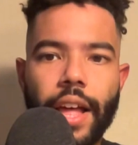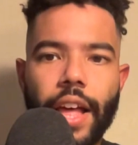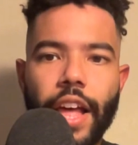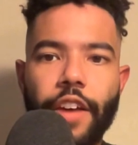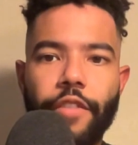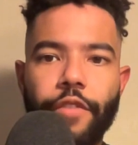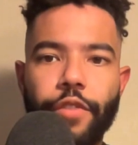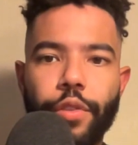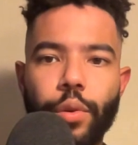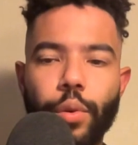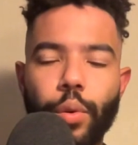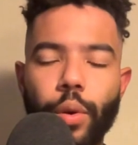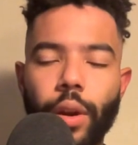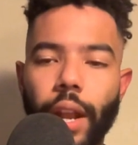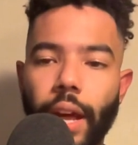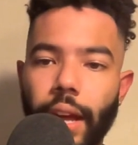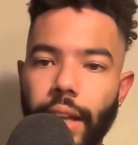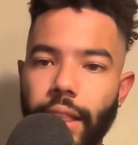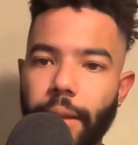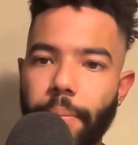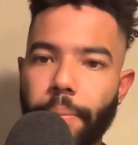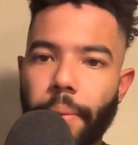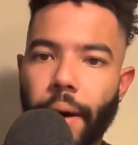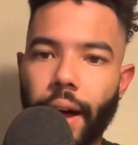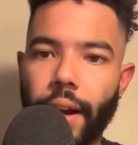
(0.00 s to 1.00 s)
If you like
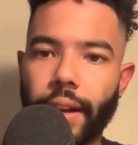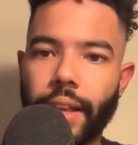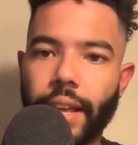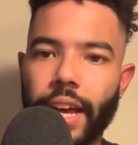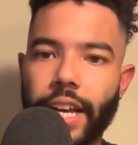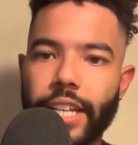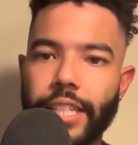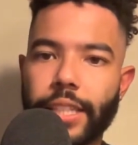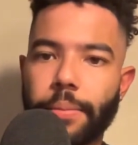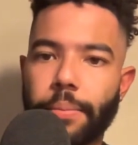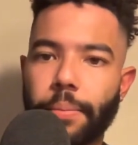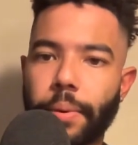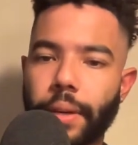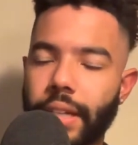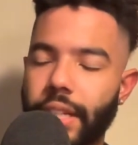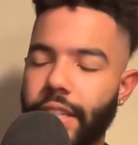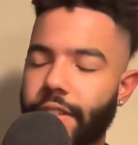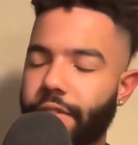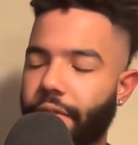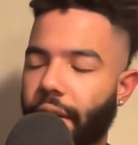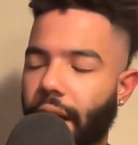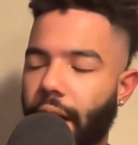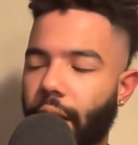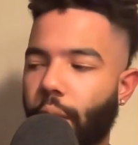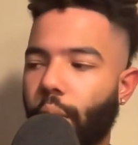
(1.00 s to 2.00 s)
the podcast,
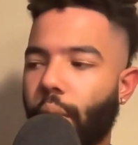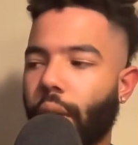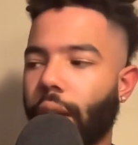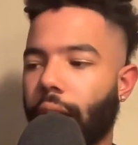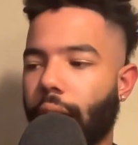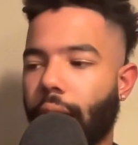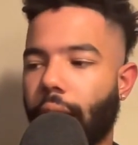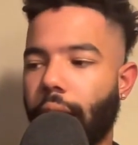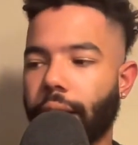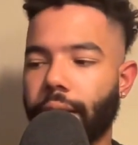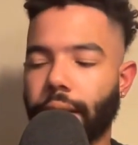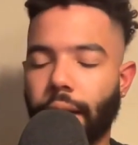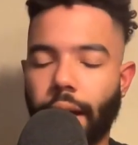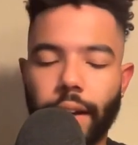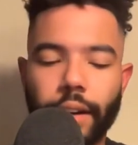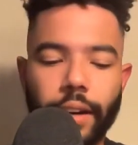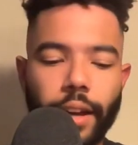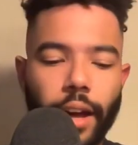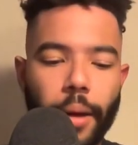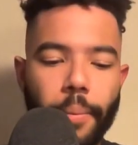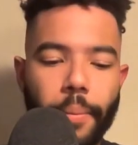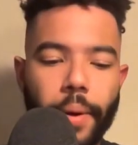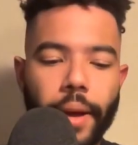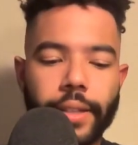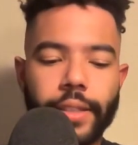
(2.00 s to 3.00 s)
please follow Locked On
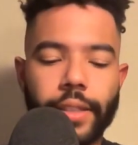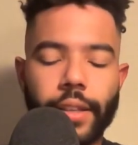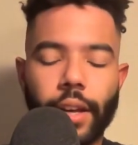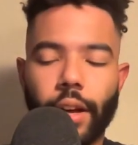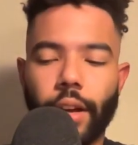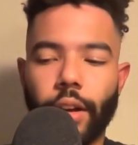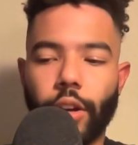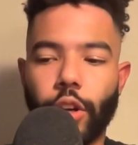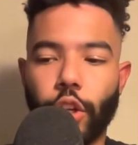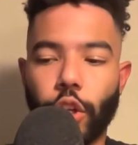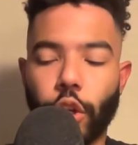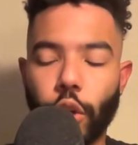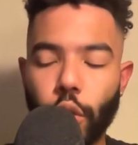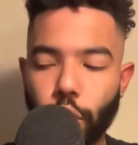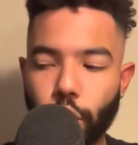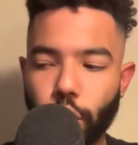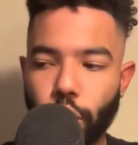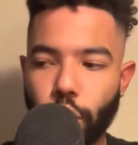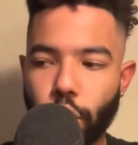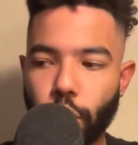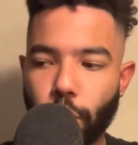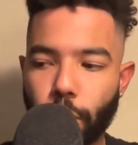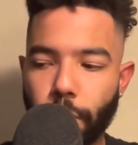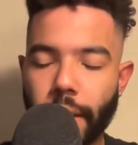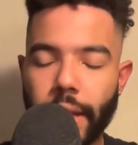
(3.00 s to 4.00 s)
Diamondbacks on
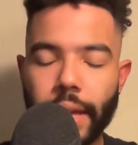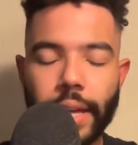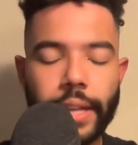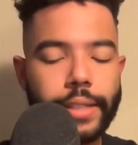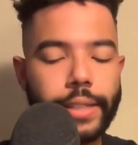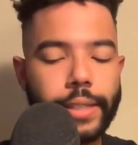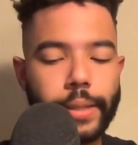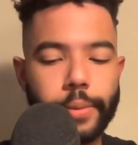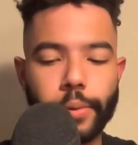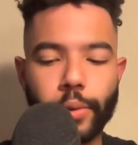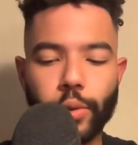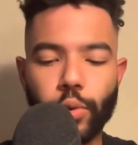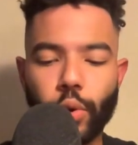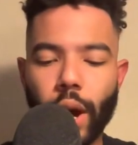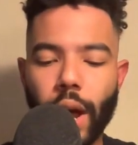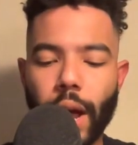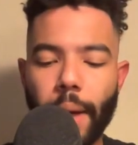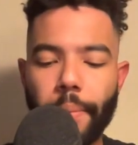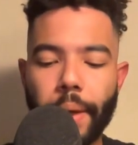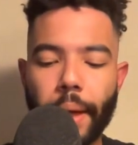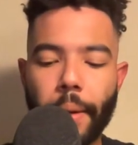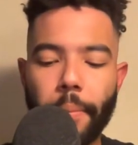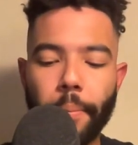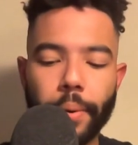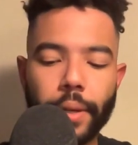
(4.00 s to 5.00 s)
YouTube, hit
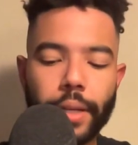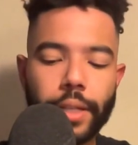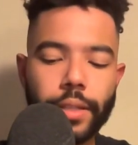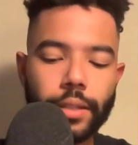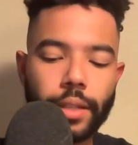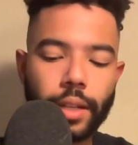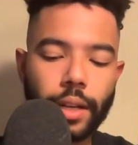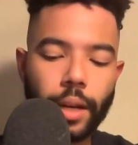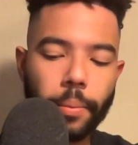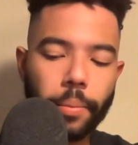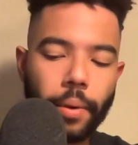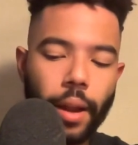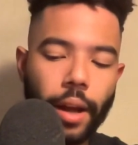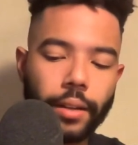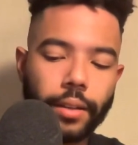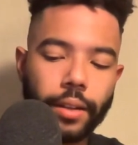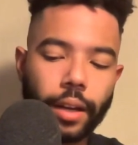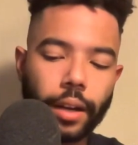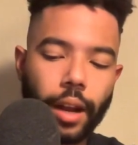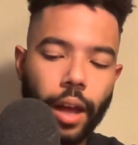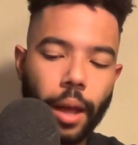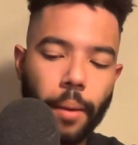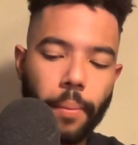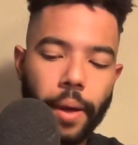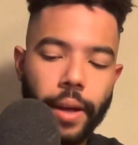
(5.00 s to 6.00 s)
subscribe, and please look up Locked
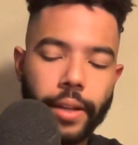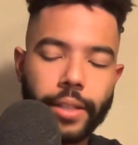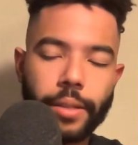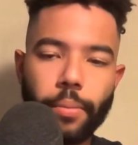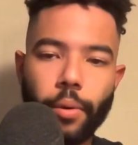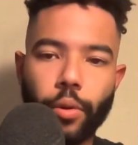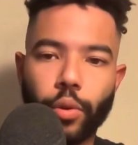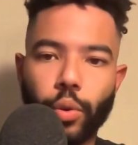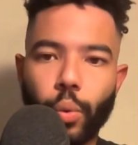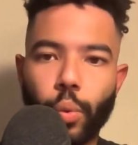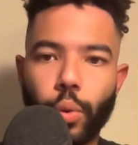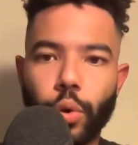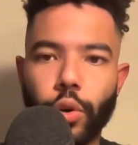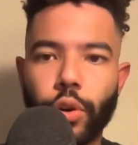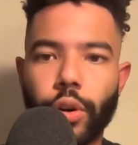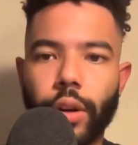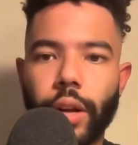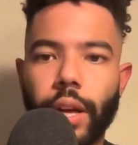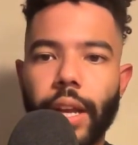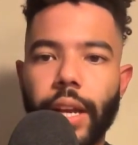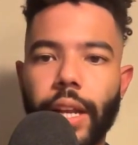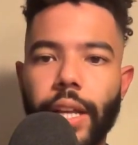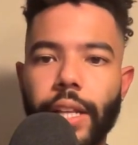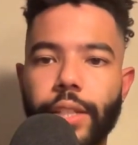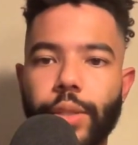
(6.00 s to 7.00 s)
On Diamondbacks on both Twitter
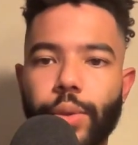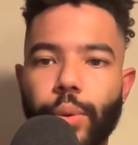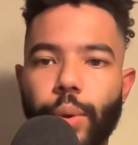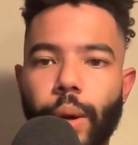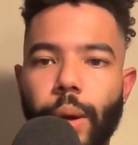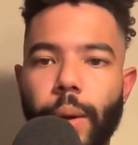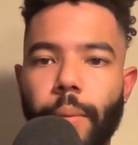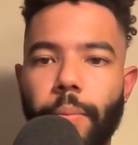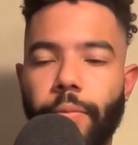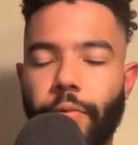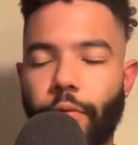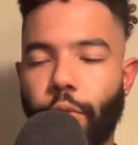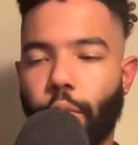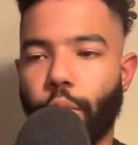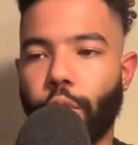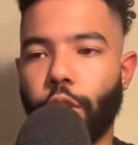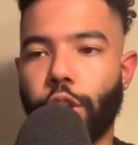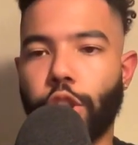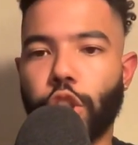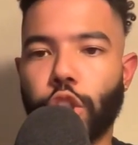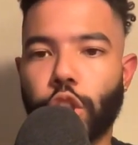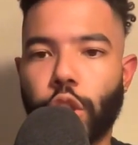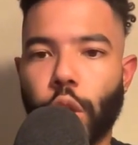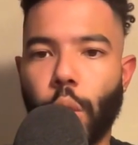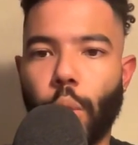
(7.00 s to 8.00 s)
and Instagram for the
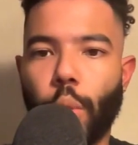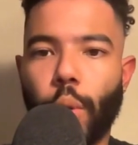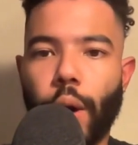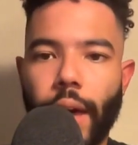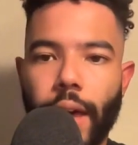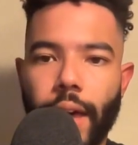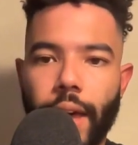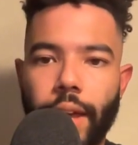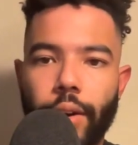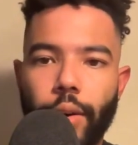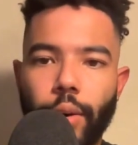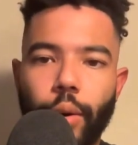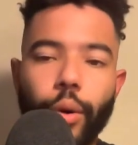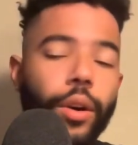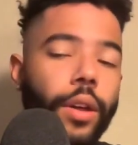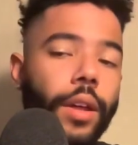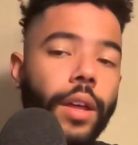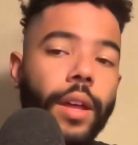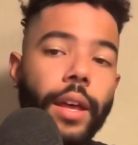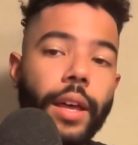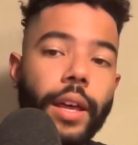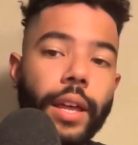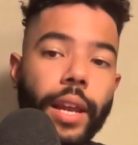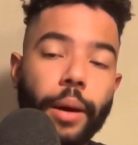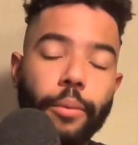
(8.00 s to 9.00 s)
show handle.
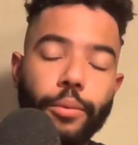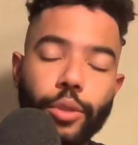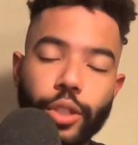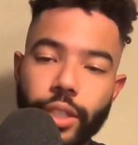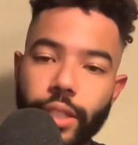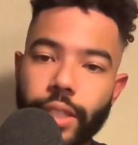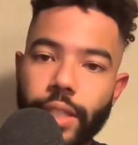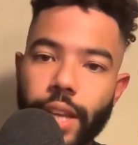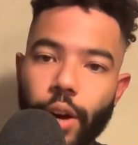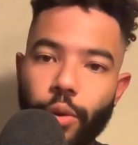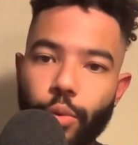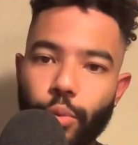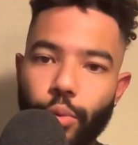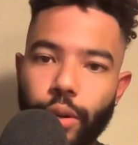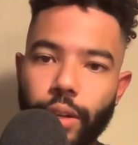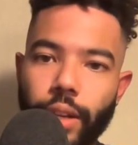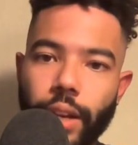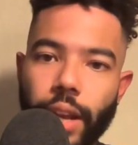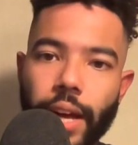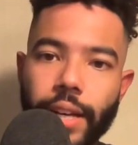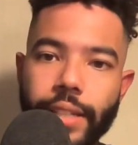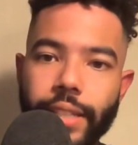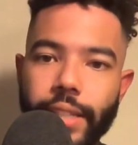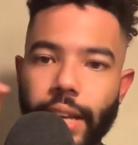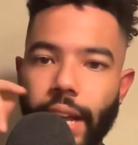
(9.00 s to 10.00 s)
And I'm just now
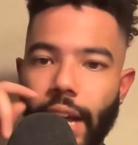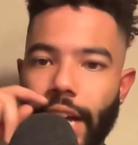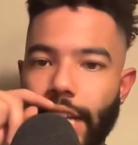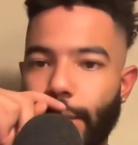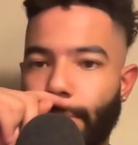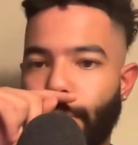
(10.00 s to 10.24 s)
realizing I